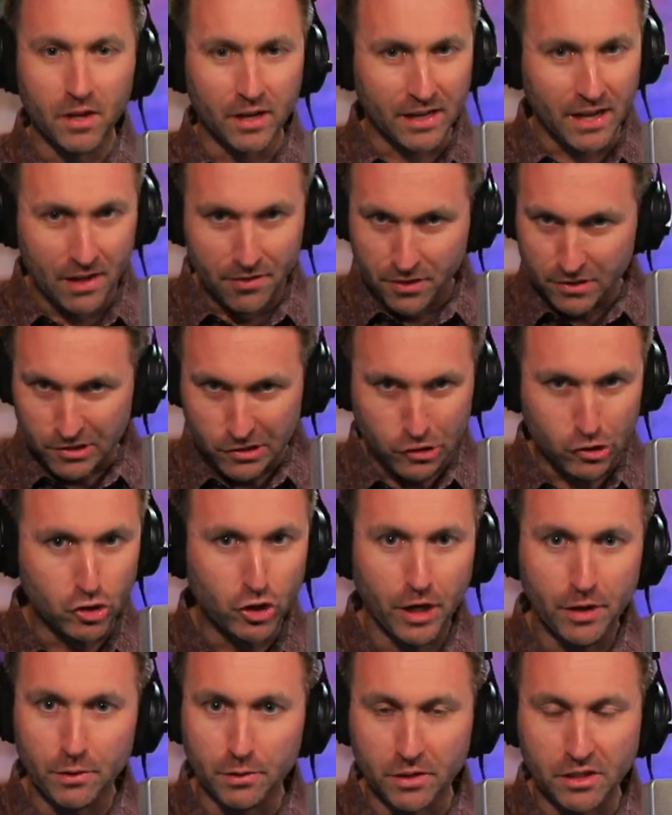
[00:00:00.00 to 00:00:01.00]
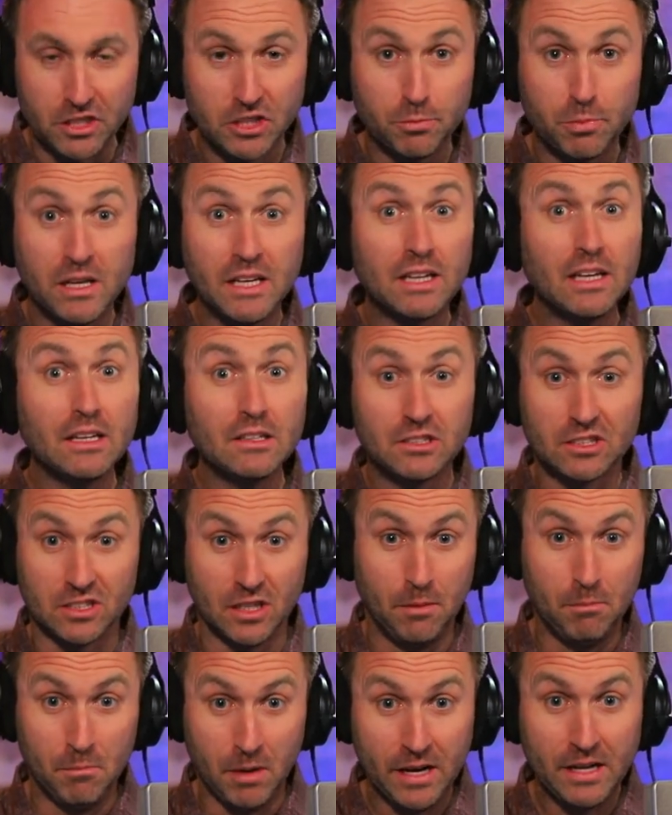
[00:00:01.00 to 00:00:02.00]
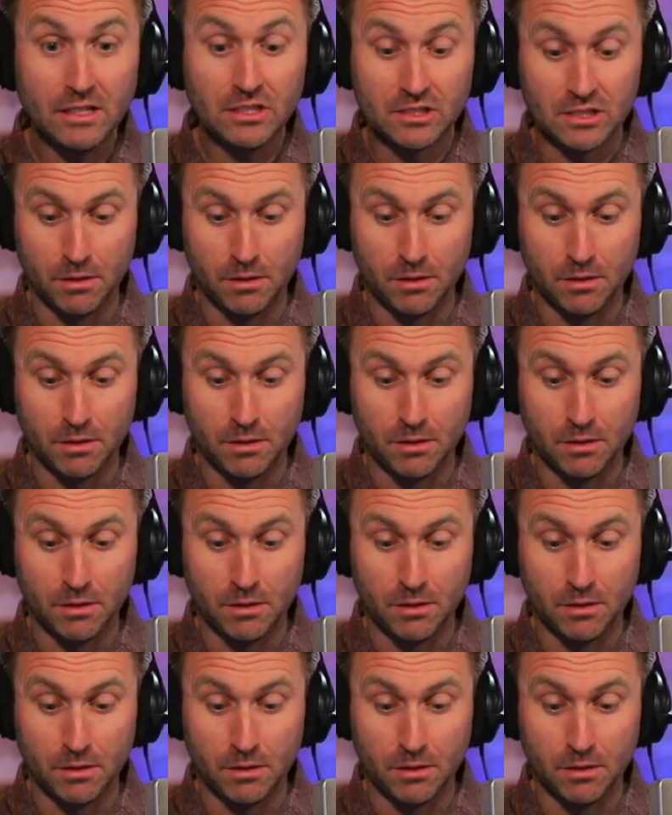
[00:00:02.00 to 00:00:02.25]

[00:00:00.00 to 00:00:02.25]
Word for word: Again, this is generally speaking. Some mics,